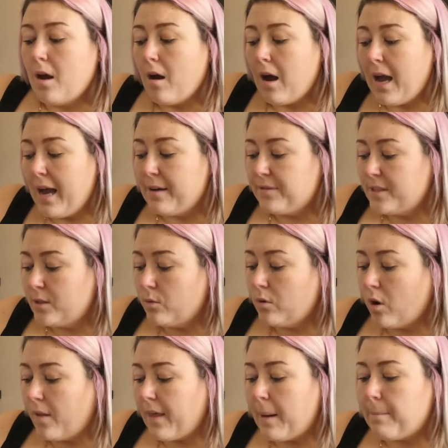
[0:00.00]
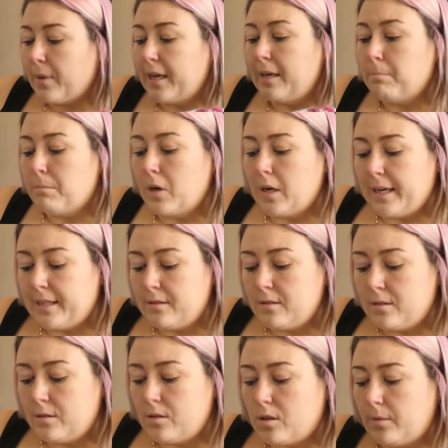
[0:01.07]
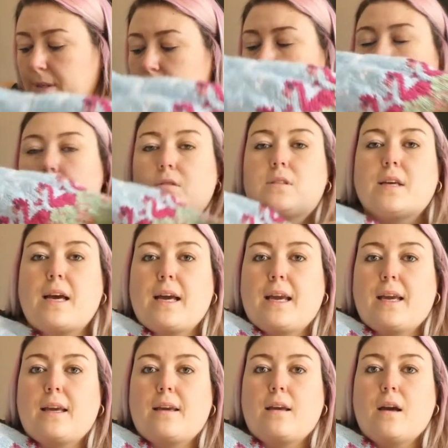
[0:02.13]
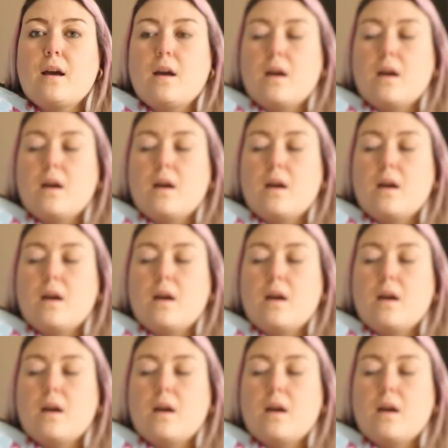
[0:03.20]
I have still got that in mind. So it's not a